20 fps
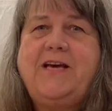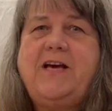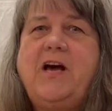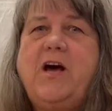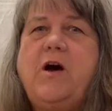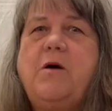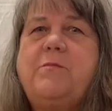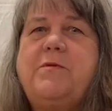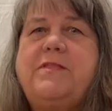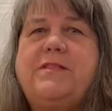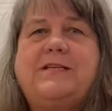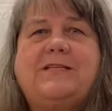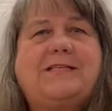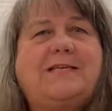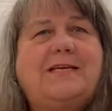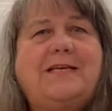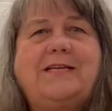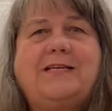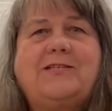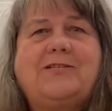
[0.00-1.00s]
home of the
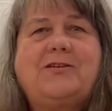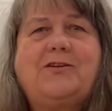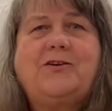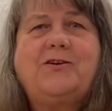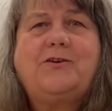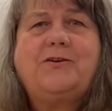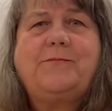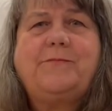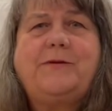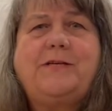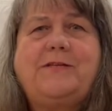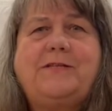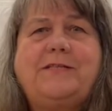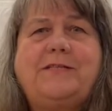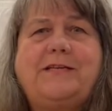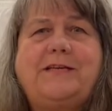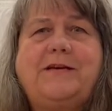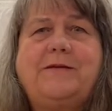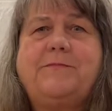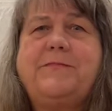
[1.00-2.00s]
Tina Turner
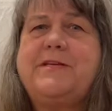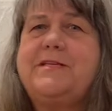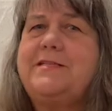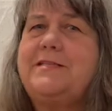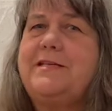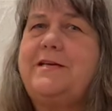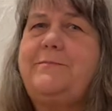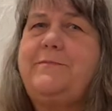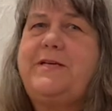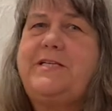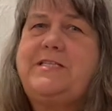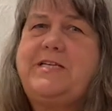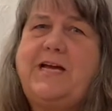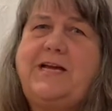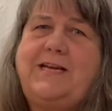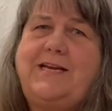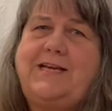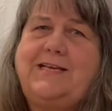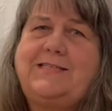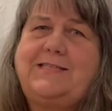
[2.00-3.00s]
Museum, the Sleepy
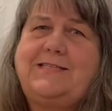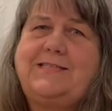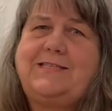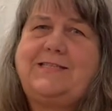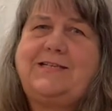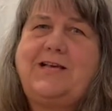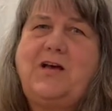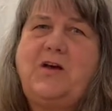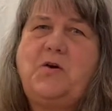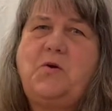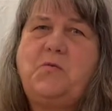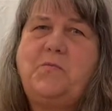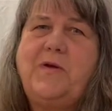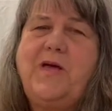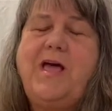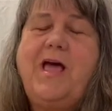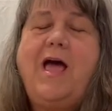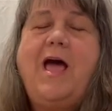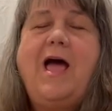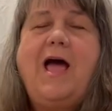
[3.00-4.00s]
John Estes Home,
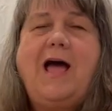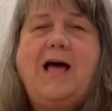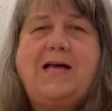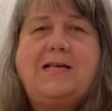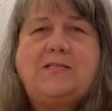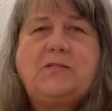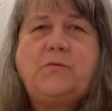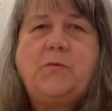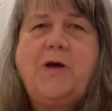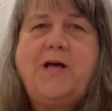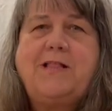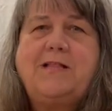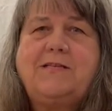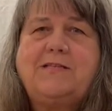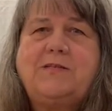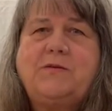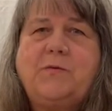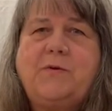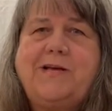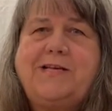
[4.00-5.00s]
as well
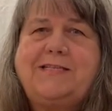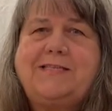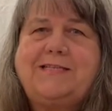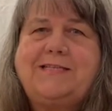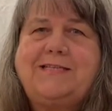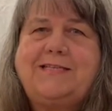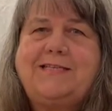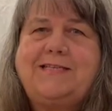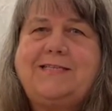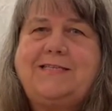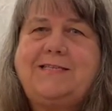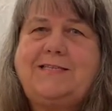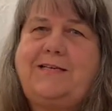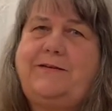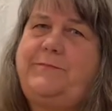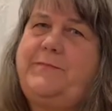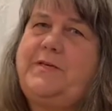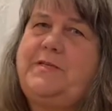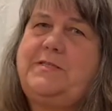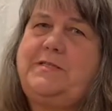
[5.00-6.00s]
as the West Tennessee
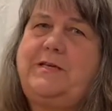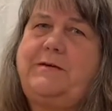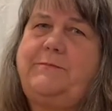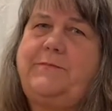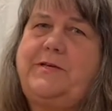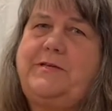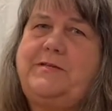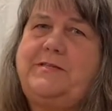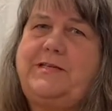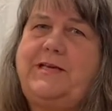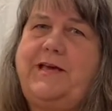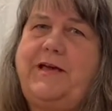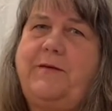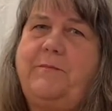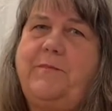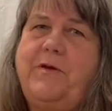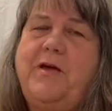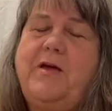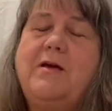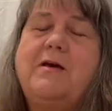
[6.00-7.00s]
Music
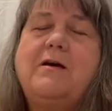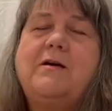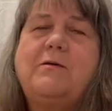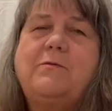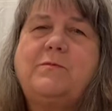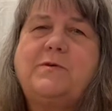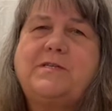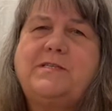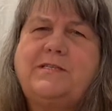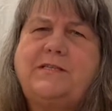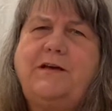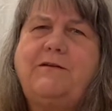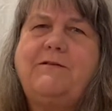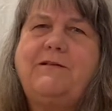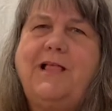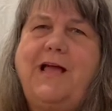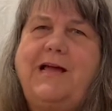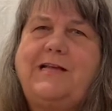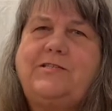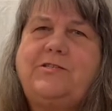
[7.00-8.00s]
Museum. We're so
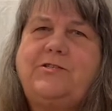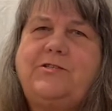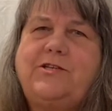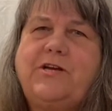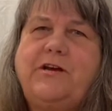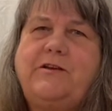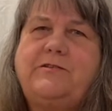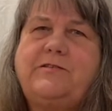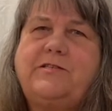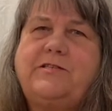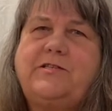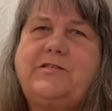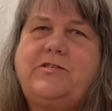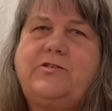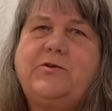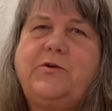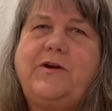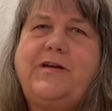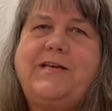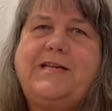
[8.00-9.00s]
glad you chose to
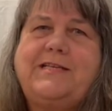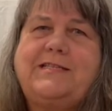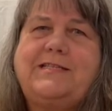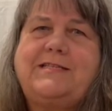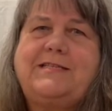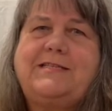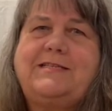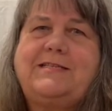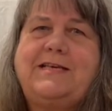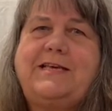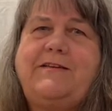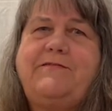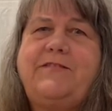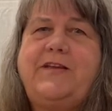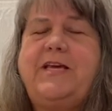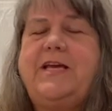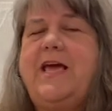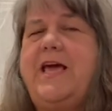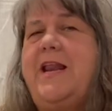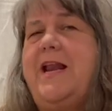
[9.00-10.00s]
join us this
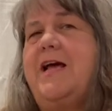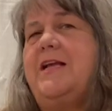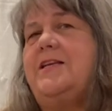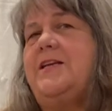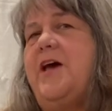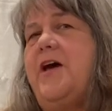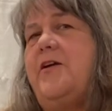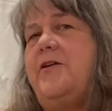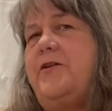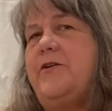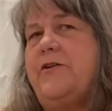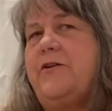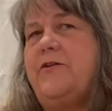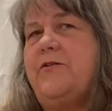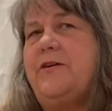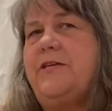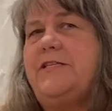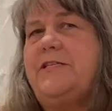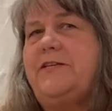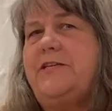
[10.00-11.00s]
evening, and I know you're
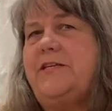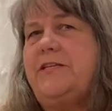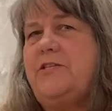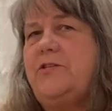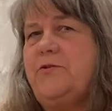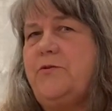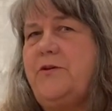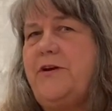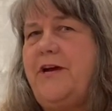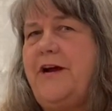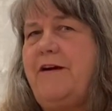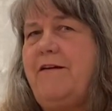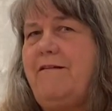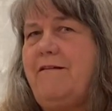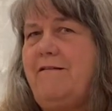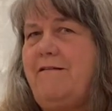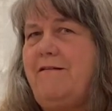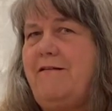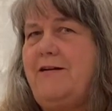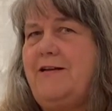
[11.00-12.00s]
going to enjoy our
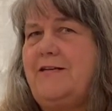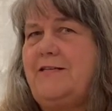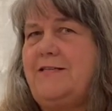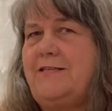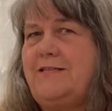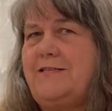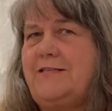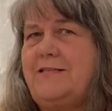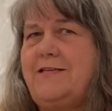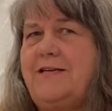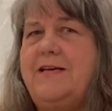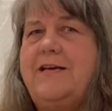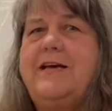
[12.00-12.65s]
artists.